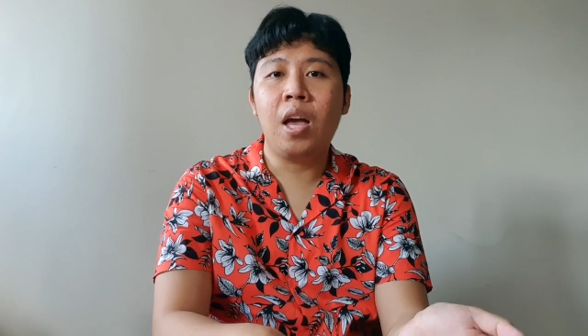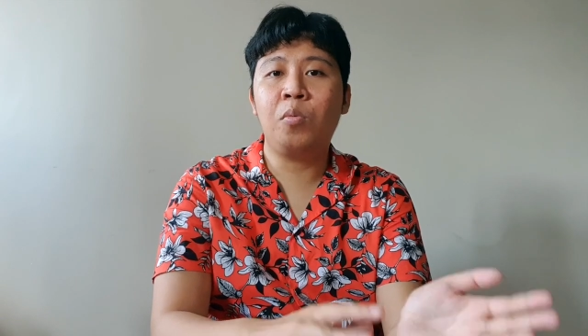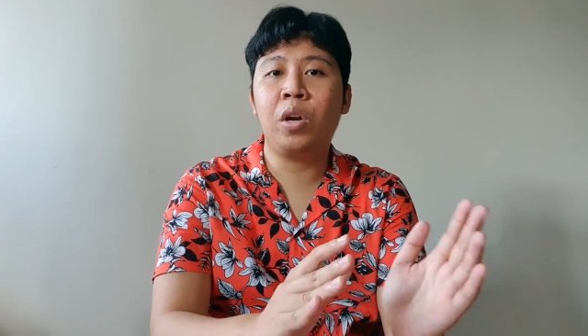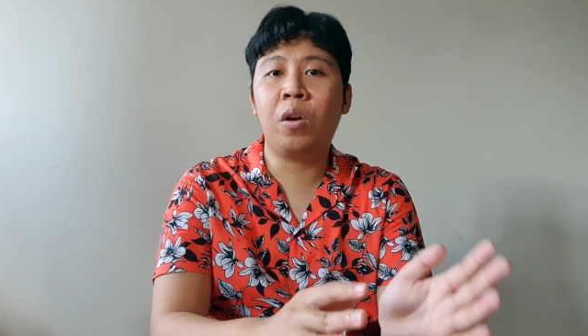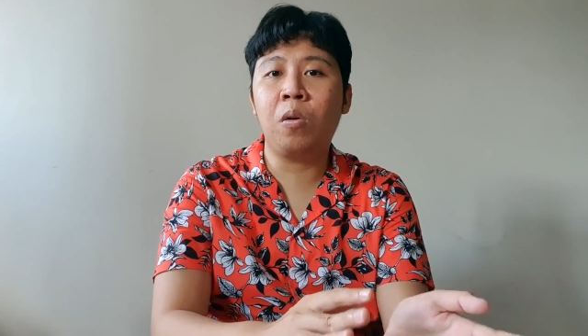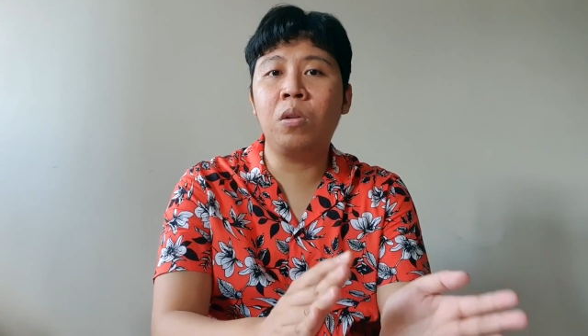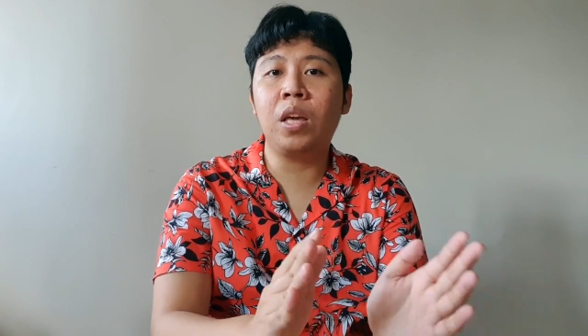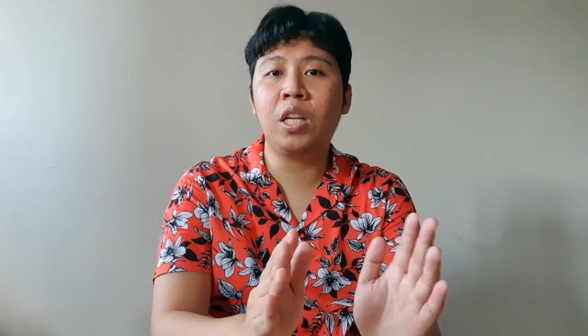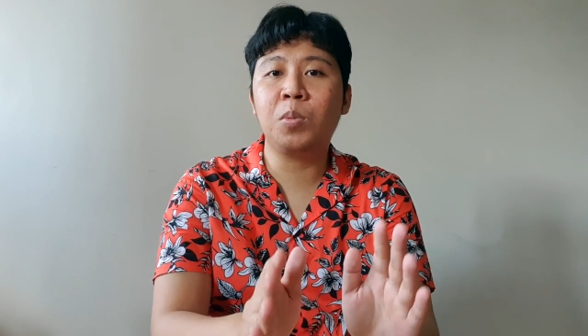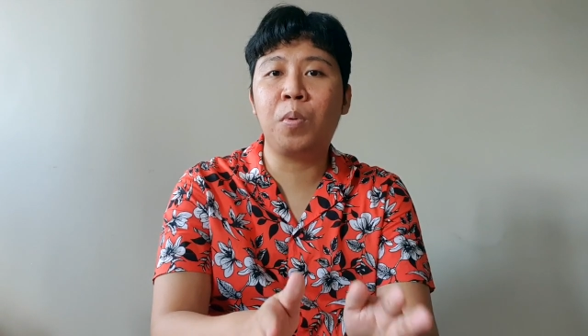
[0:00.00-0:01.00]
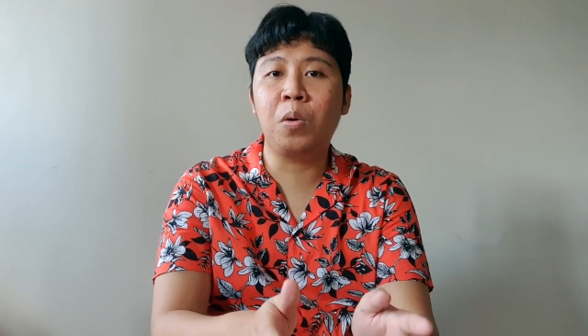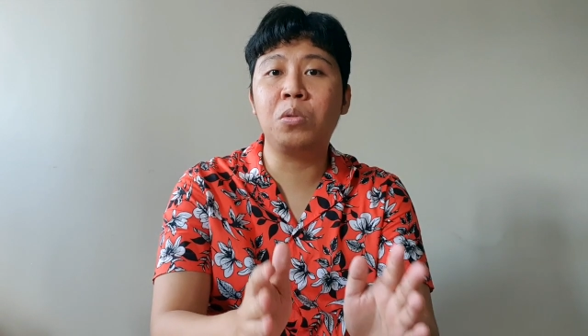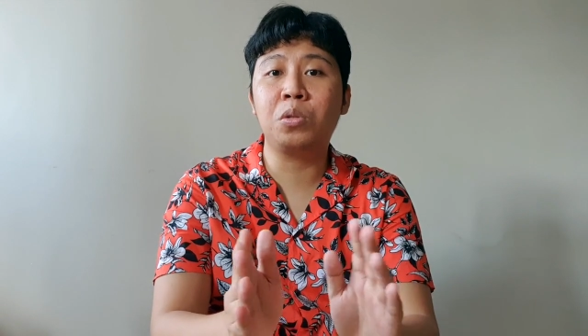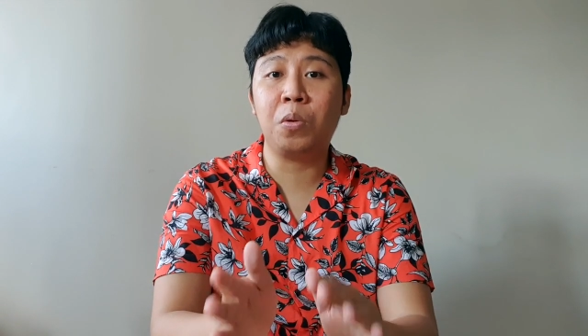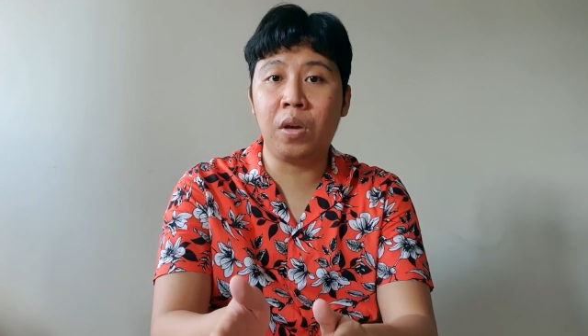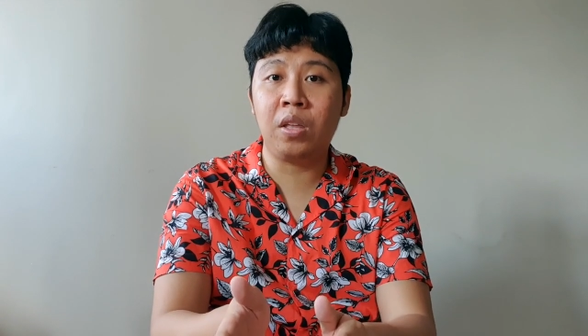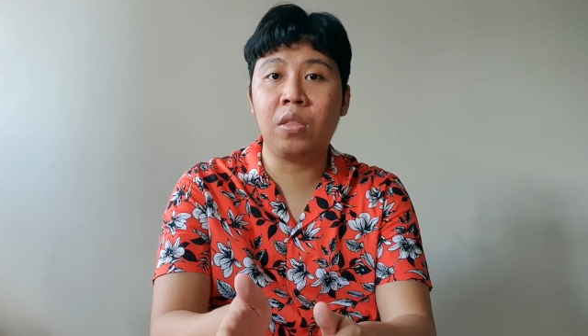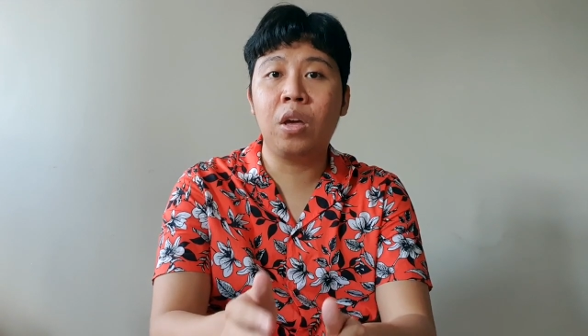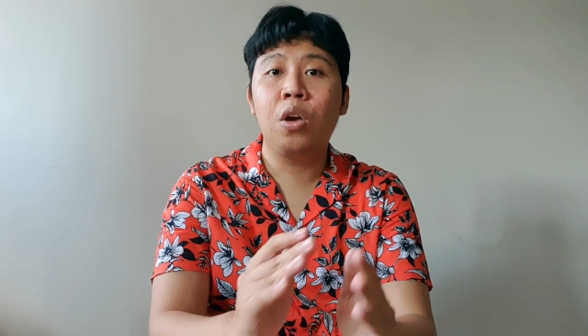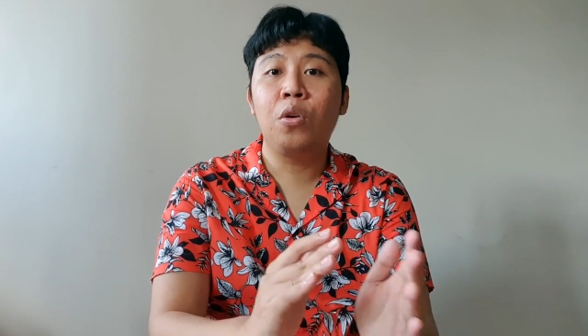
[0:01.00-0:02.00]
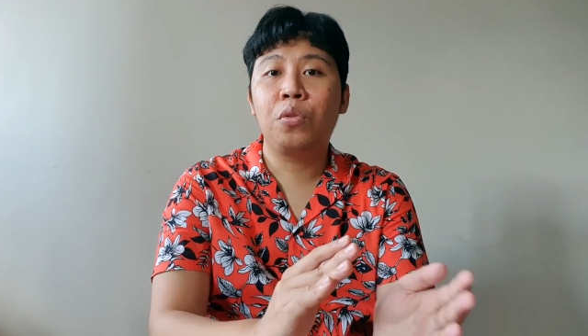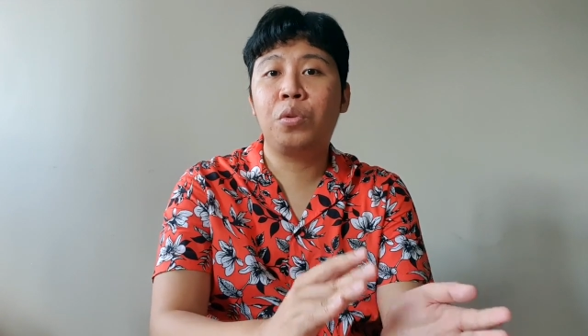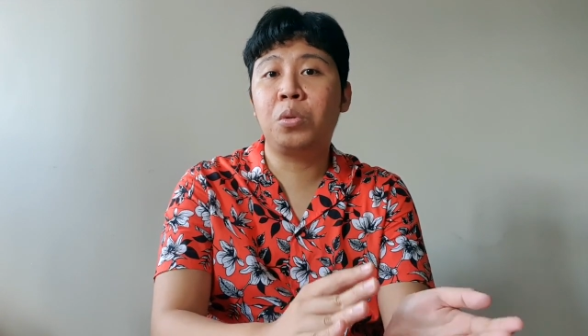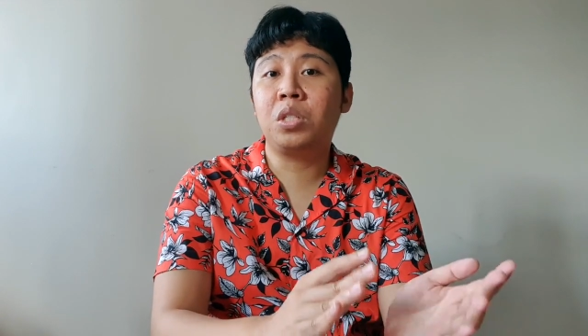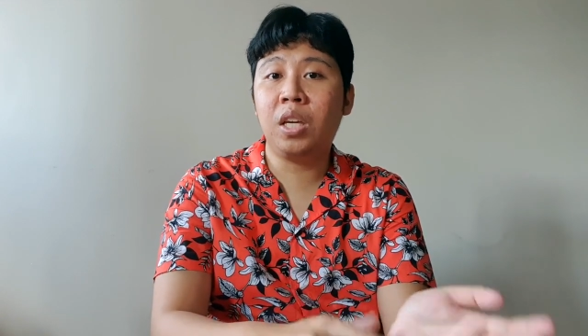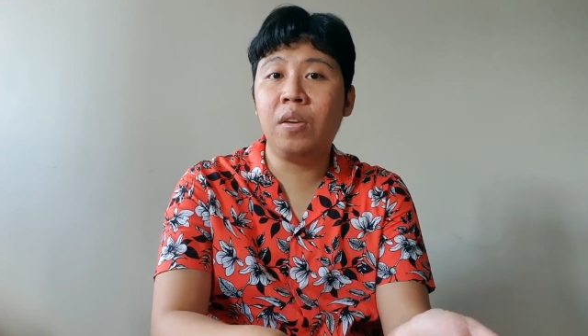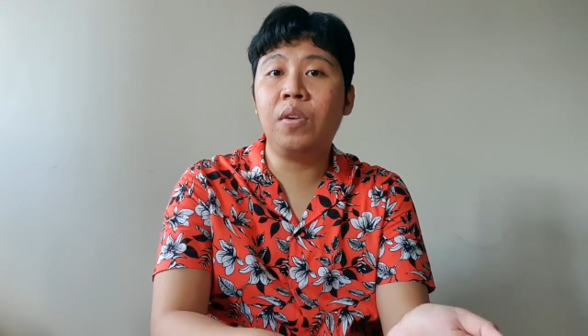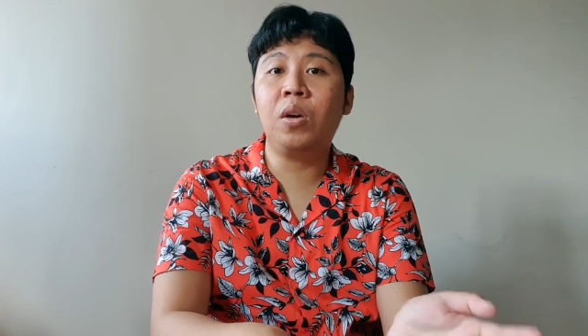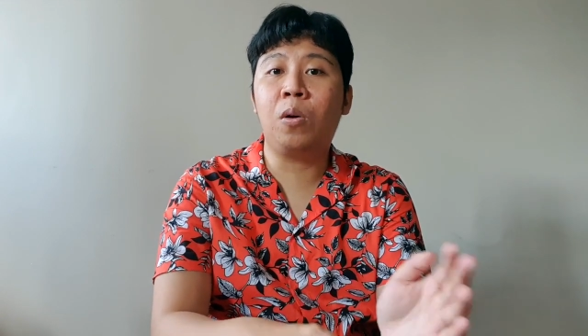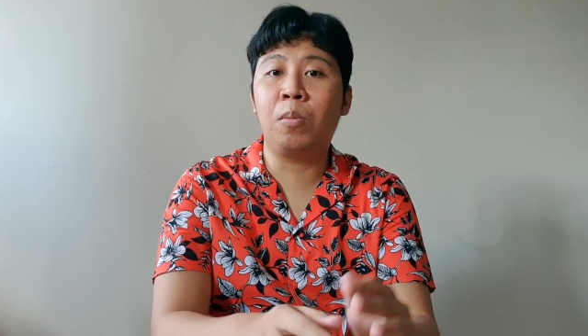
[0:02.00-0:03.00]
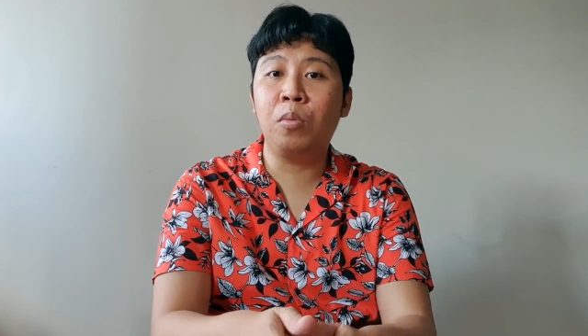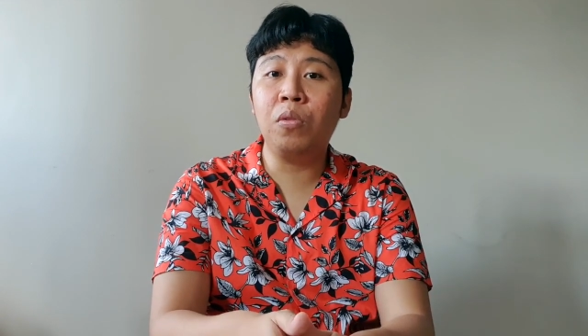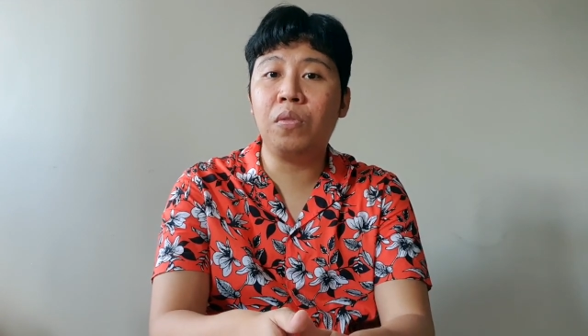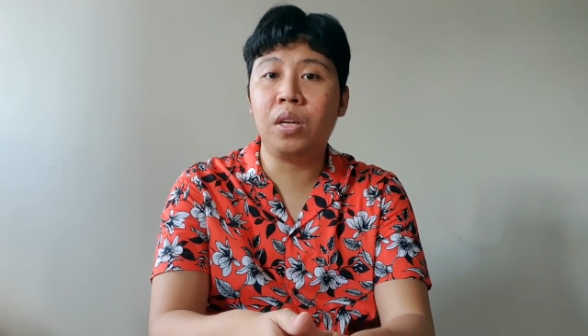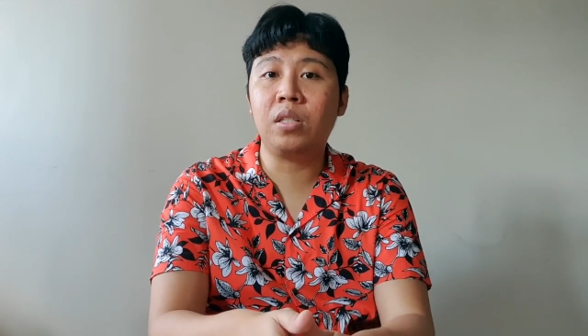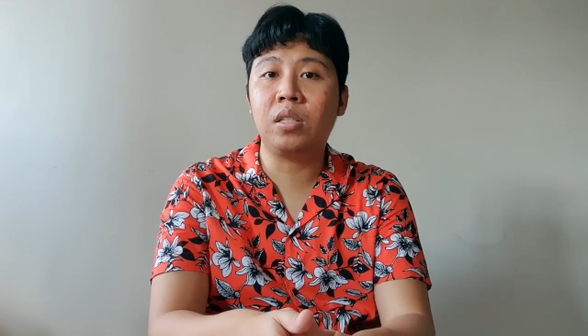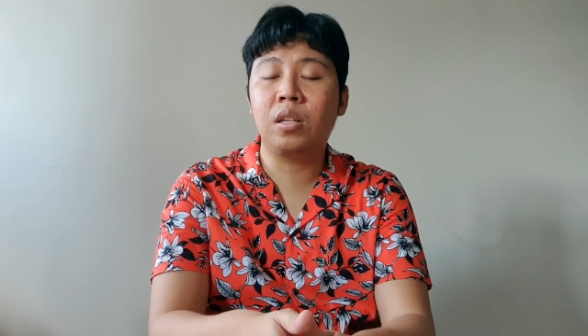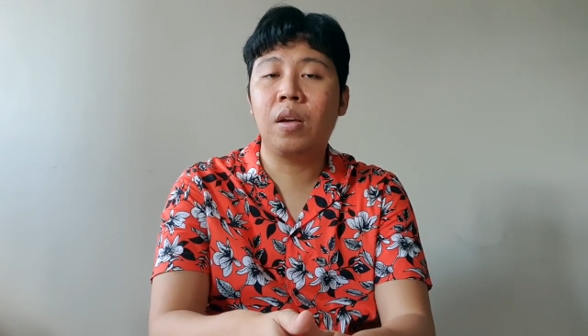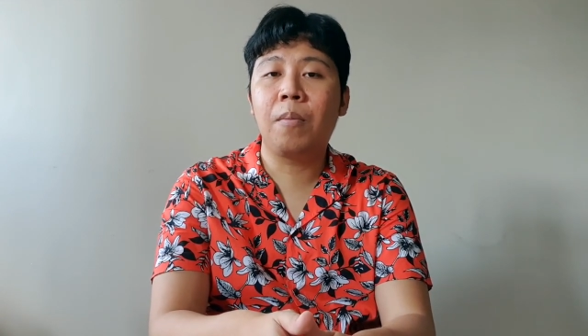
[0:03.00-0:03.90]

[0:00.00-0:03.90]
and we are only exposed to it through TV or movies.